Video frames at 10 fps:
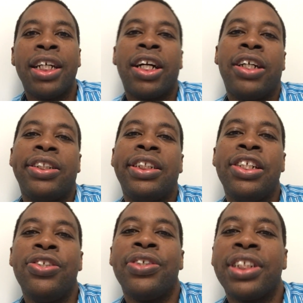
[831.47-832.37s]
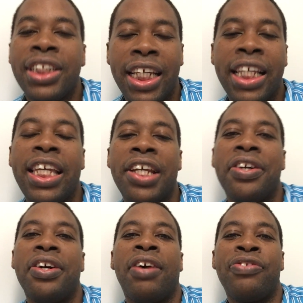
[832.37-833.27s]
continue to take
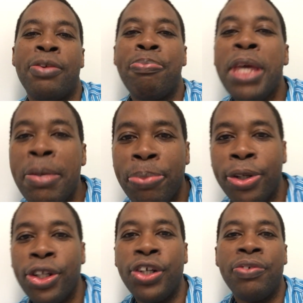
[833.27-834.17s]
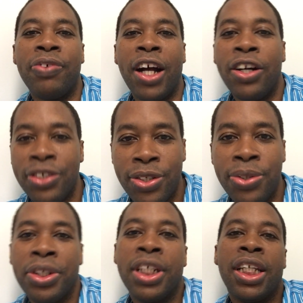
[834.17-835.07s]
care of the people around
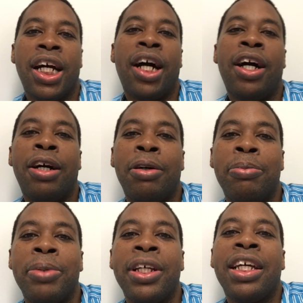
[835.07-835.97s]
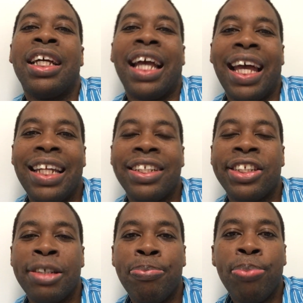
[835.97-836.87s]
you. And
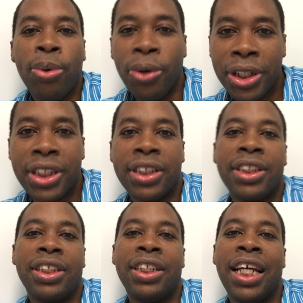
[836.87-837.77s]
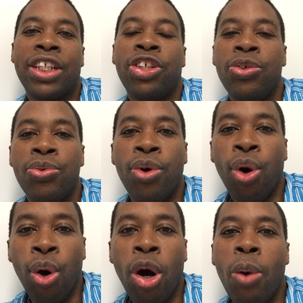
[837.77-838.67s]
it's important that you
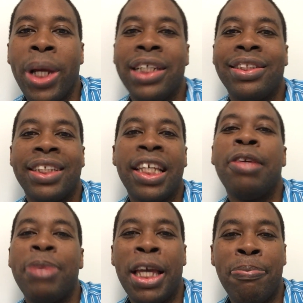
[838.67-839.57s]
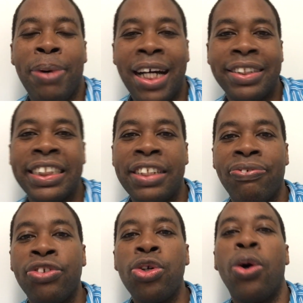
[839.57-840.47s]
always keep a
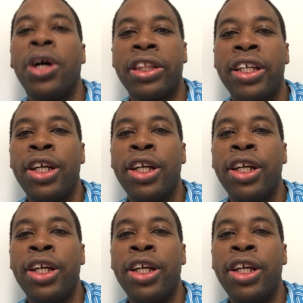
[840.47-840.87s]
positive thought